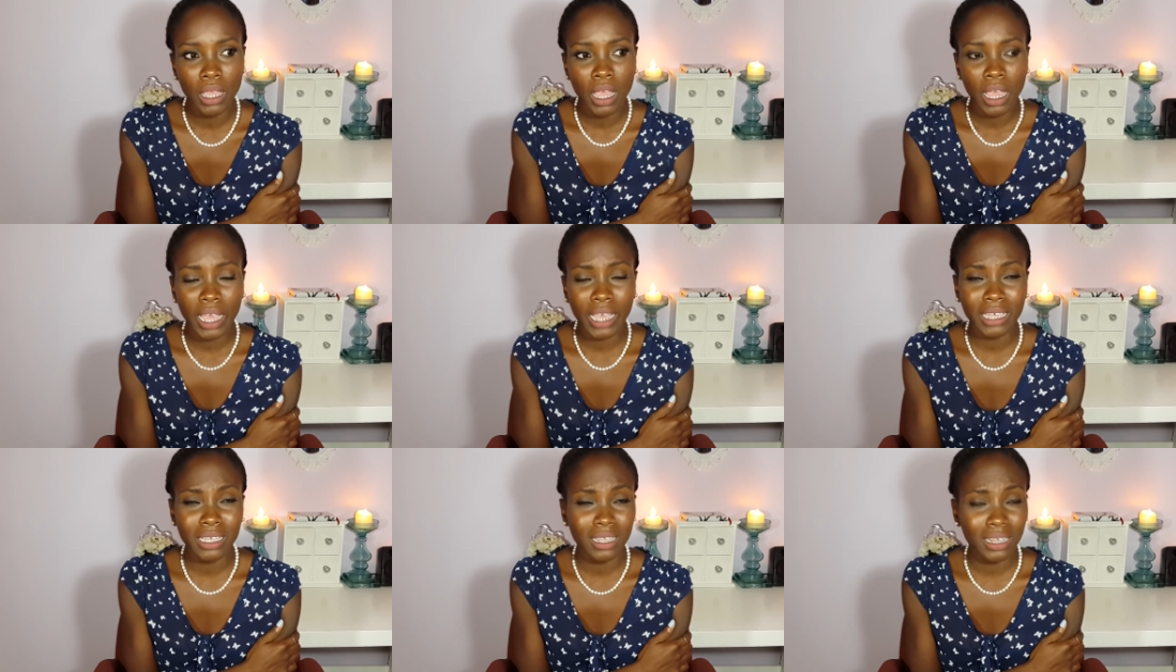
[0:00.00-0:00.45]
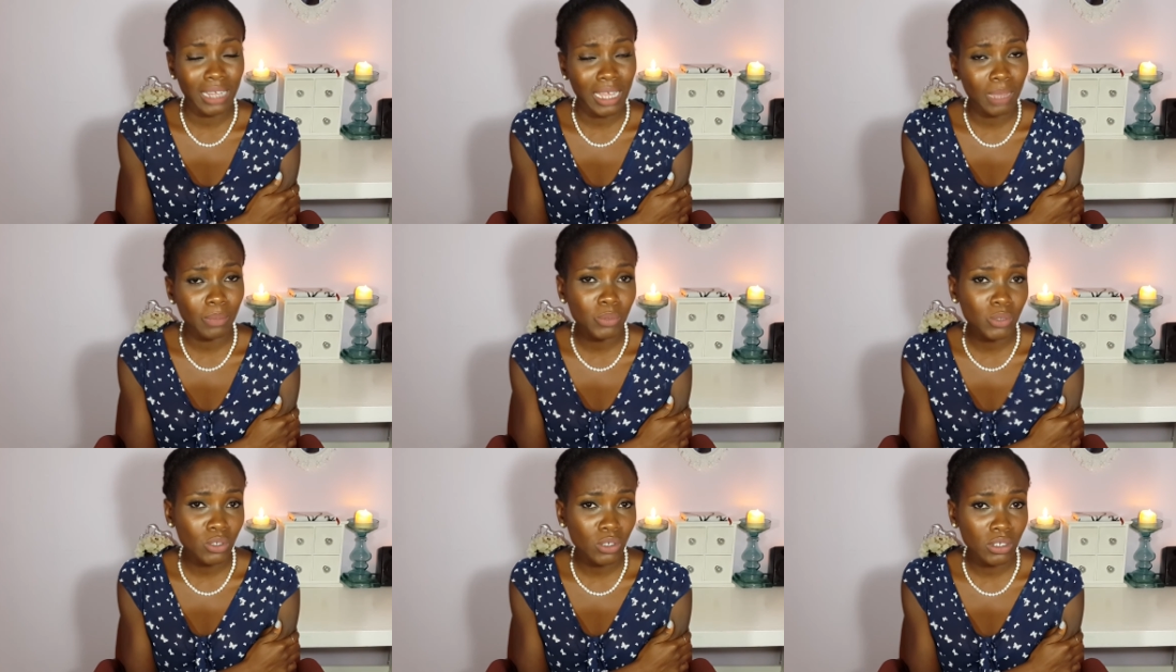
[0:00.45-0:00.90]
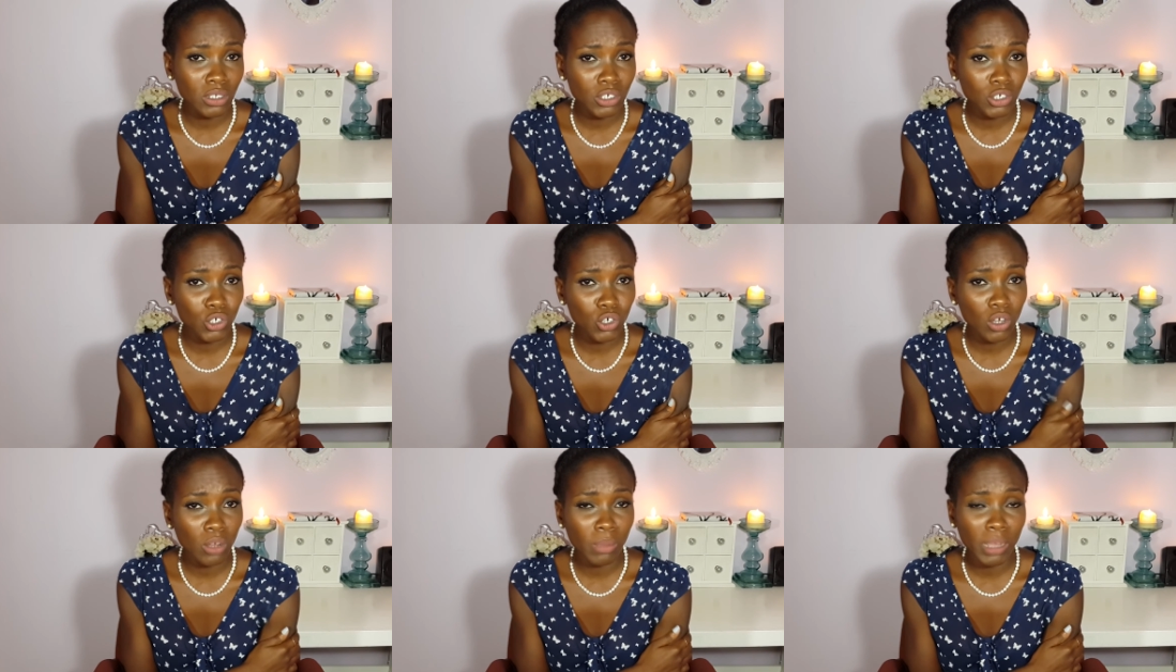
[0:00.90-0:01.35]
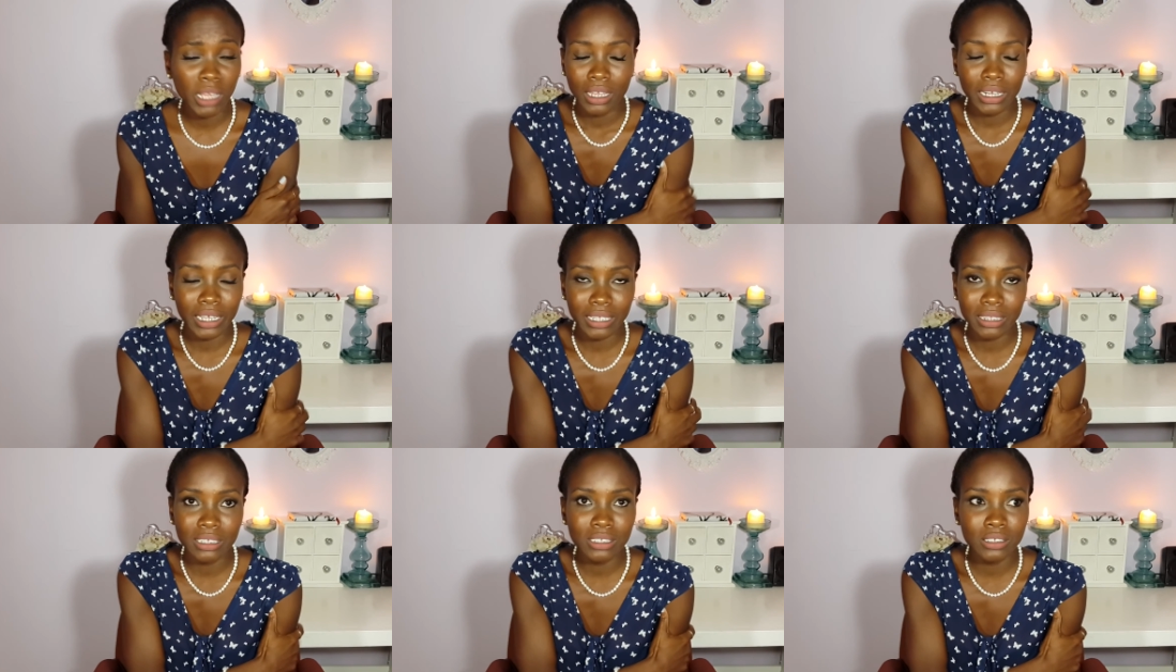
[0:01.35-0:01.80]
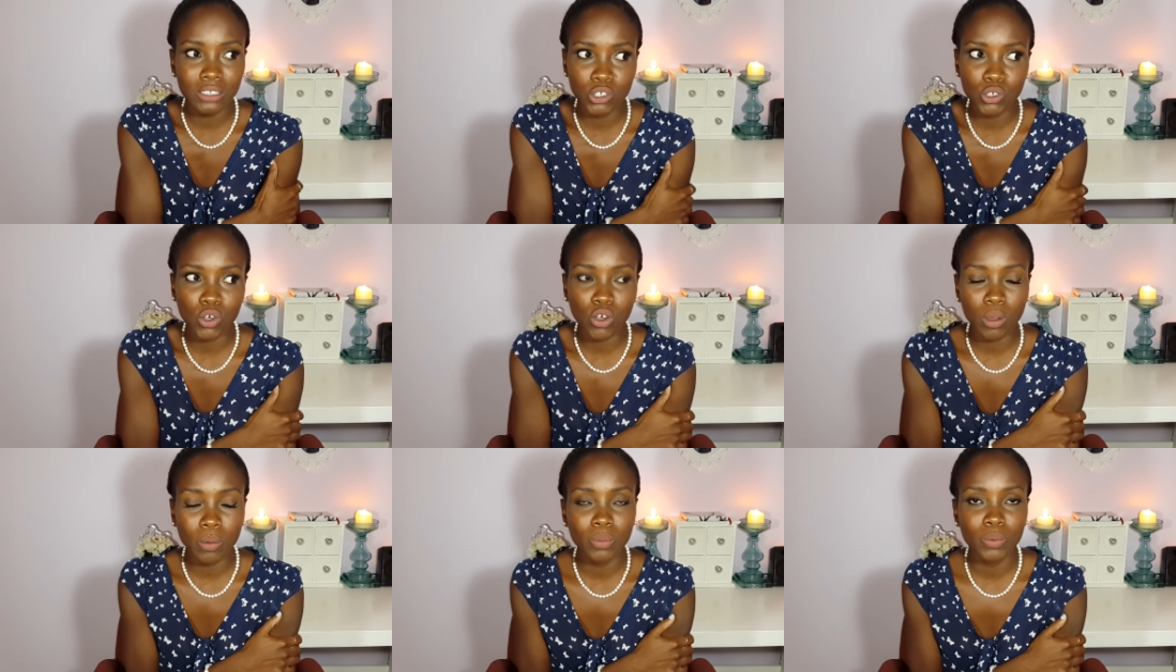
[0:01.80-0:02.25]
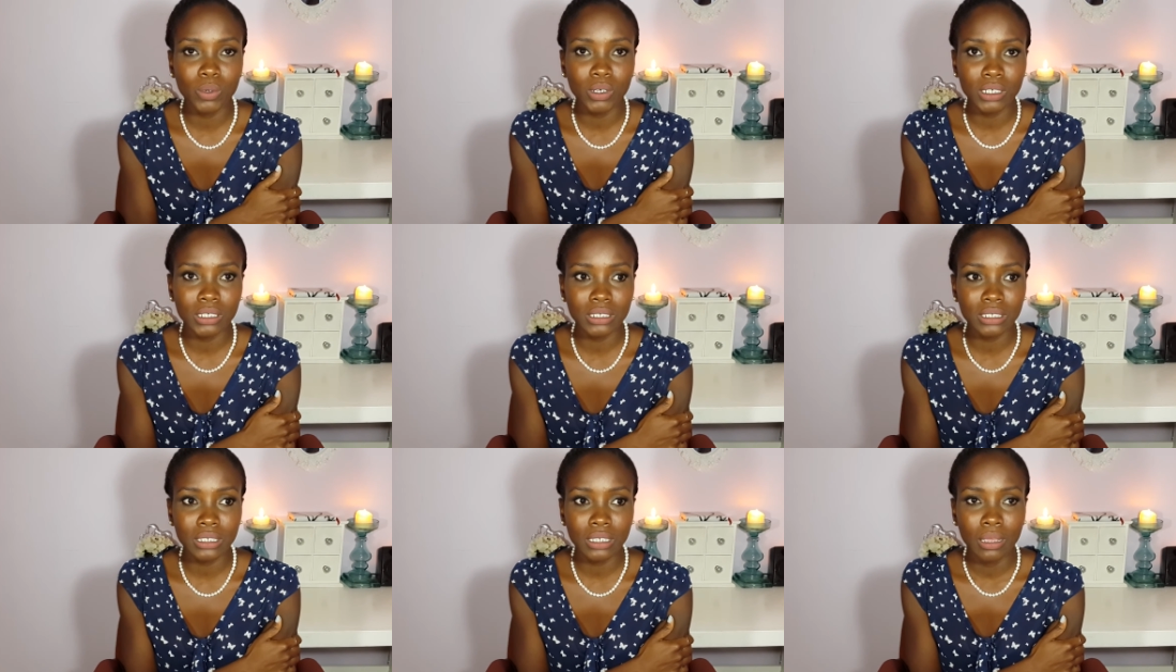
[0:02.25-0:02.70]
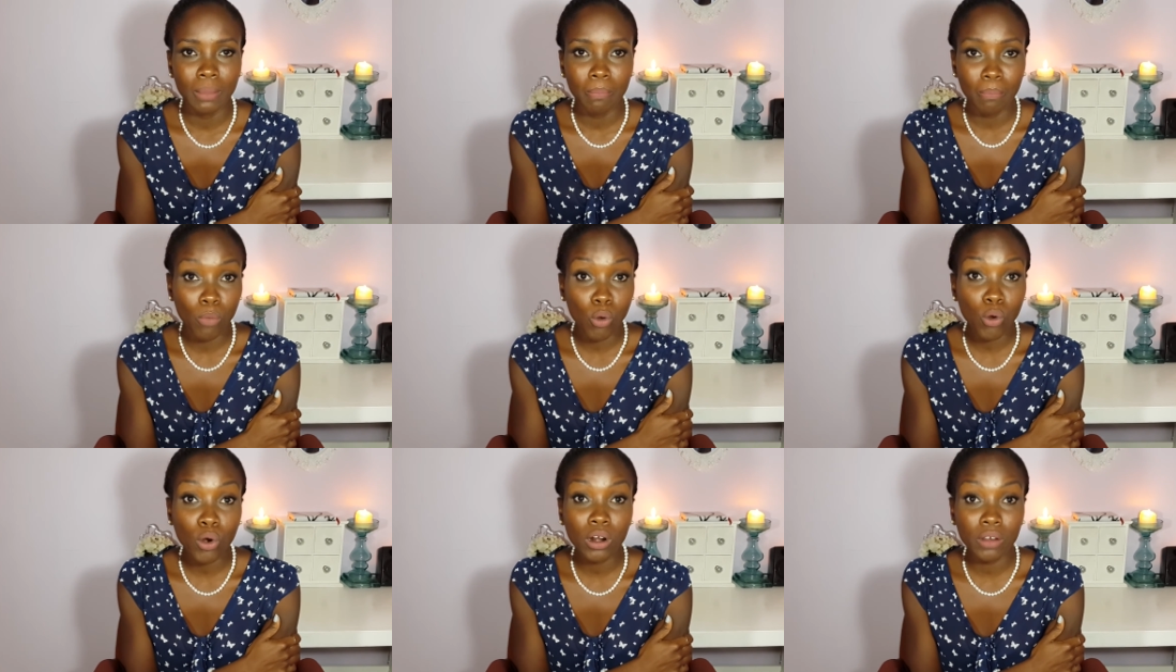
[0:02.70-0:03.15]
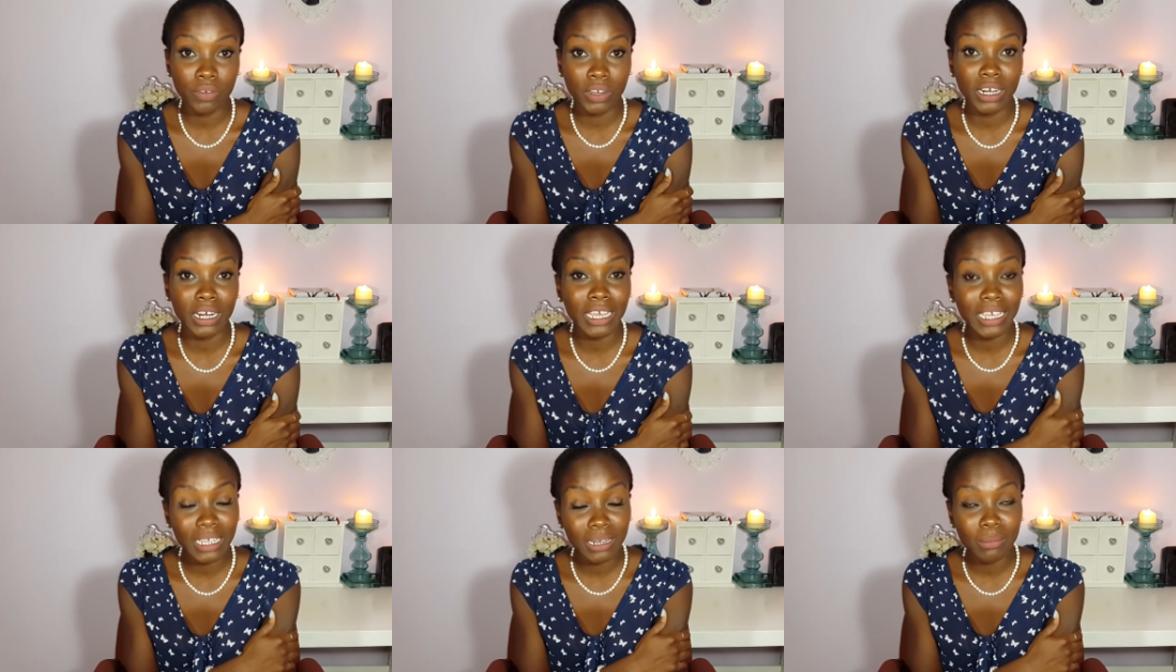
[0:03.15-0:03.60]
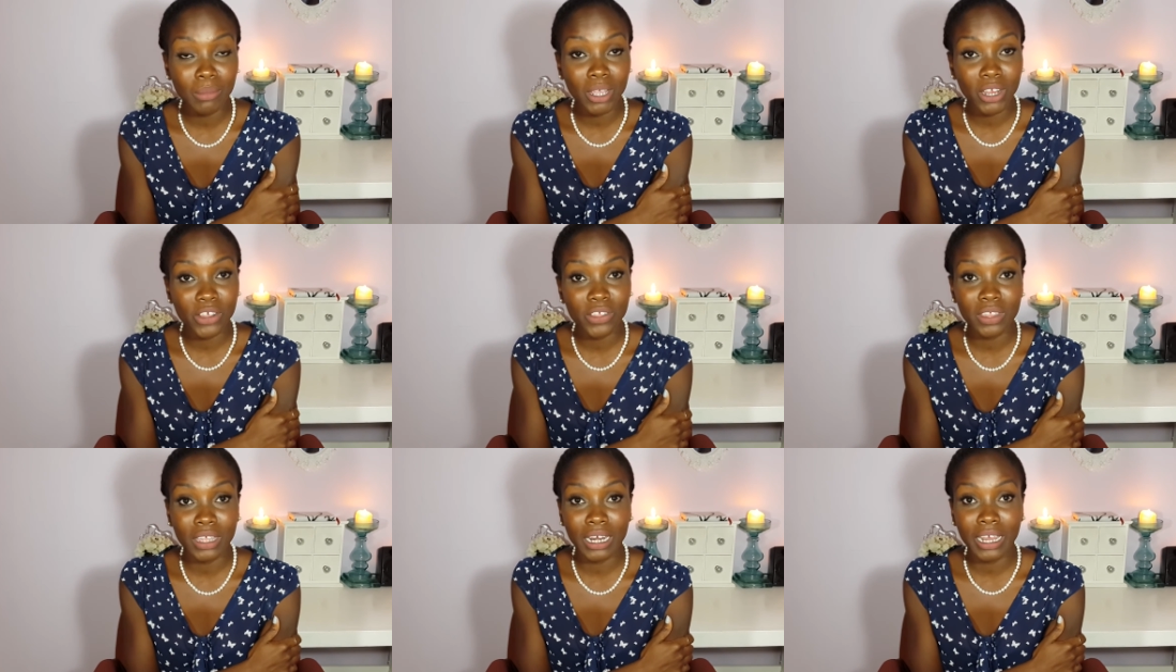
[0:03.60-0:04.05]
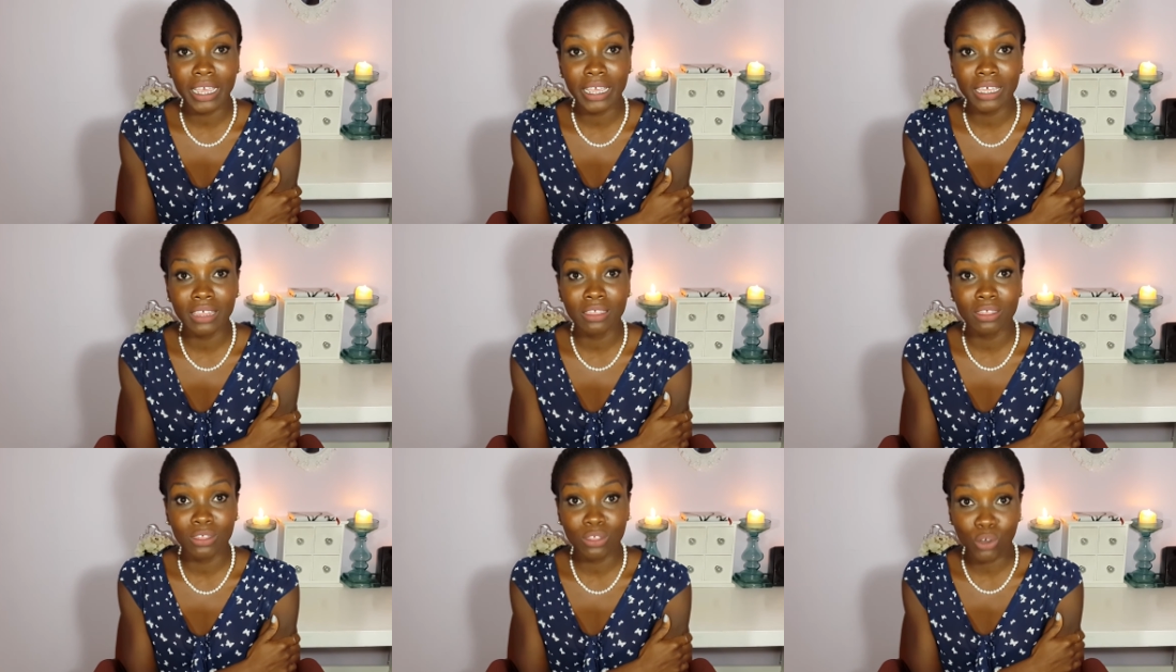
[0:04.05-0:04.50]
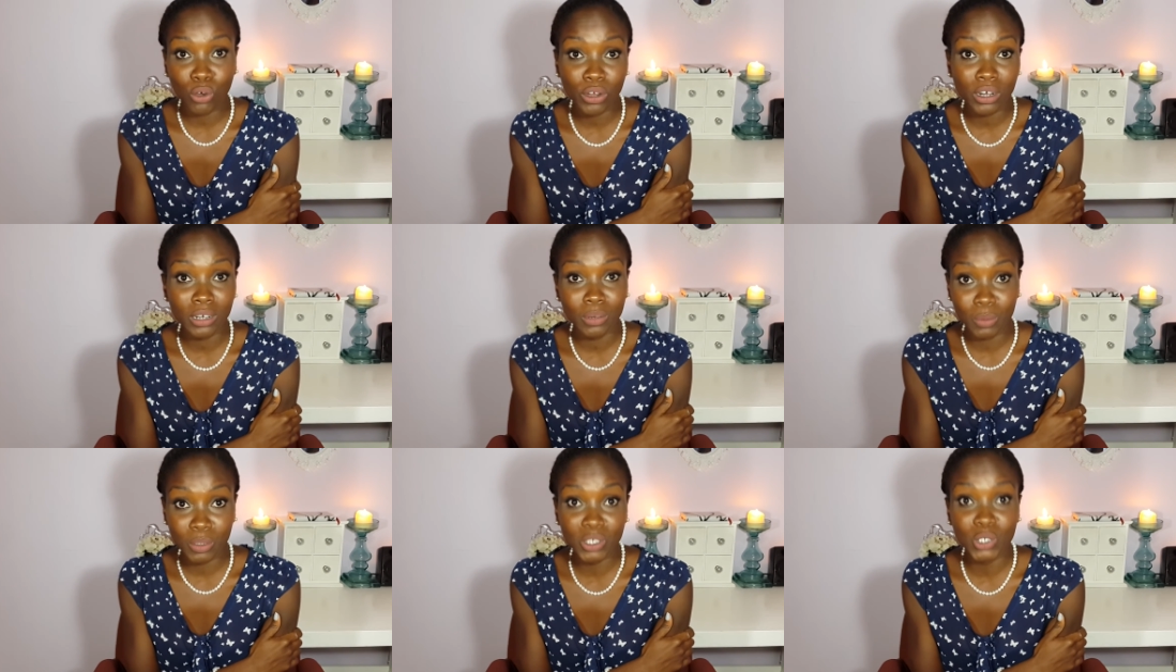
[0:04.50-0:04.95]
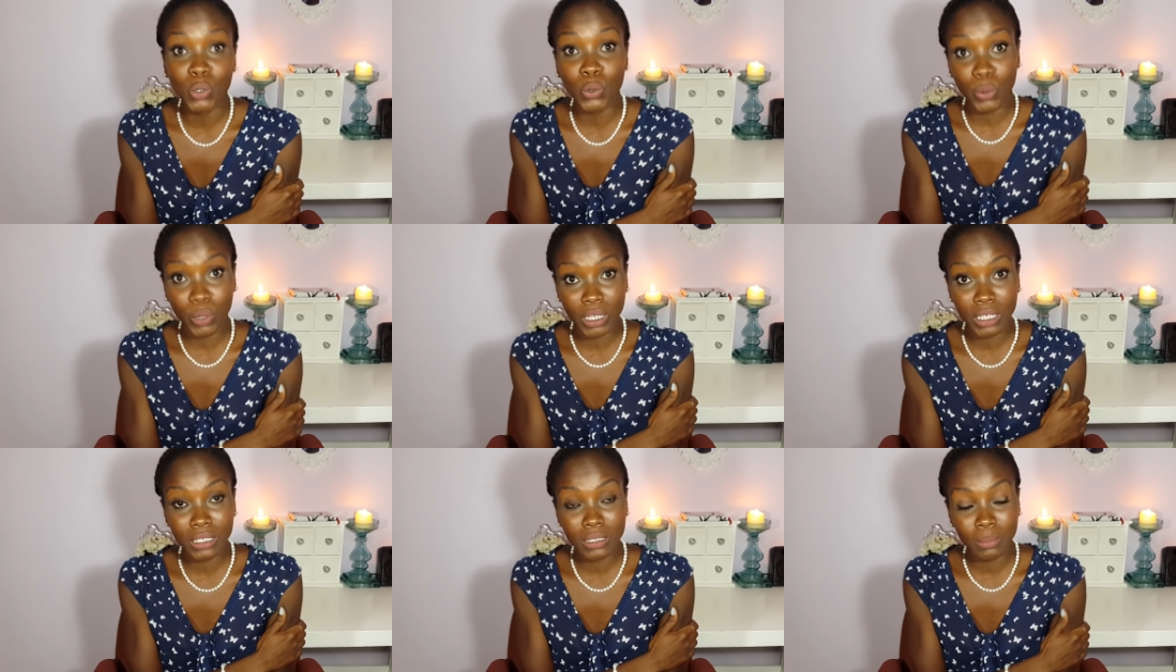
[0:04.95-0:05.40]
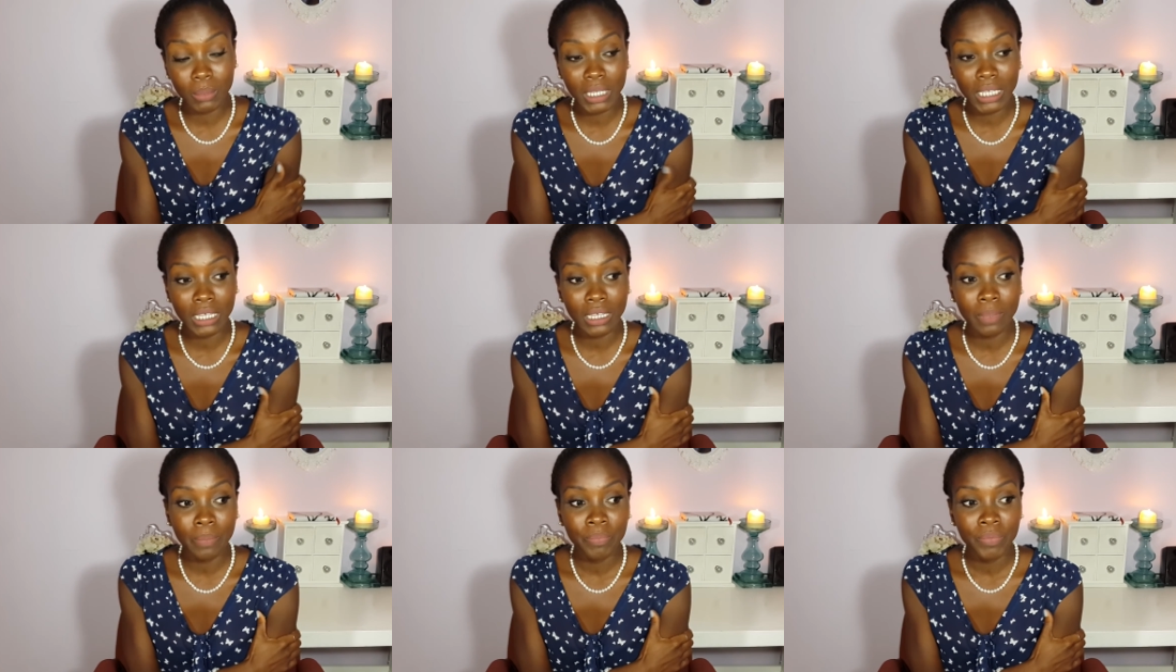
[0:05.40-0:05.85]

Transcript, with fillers: I collapsed on the job. Like, this job was more of a nightmare than I thought it was going to be.